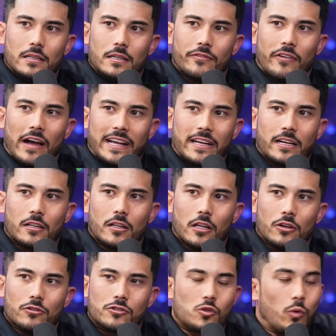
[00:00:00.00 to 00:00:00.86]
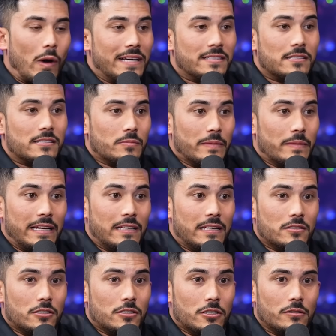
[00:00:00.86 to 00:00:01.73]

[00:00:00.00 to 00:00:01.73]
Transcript: If I could close twice as many as